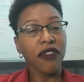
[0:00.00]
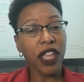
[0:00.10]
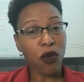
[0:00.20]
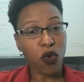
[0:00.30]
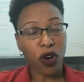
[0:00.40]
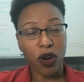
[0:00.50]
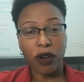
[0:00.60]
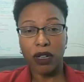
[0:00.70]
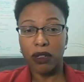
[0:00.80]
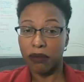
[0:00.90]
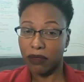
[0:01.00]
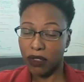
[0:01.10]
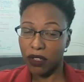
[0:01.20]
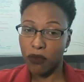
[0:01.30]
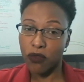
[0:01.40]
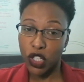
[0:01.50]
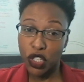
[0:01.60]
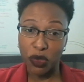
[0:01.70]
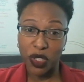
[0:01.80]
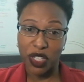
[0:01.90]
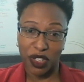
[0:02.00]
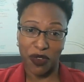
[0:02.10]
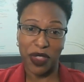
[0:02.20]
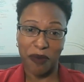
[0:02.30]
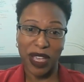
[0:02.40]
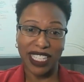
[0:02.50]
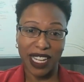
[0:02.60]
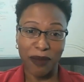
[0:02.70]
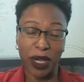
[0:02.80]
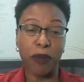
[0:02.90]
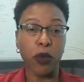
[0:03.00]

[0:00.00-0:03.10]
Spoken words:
They were, reduced during the pandemic,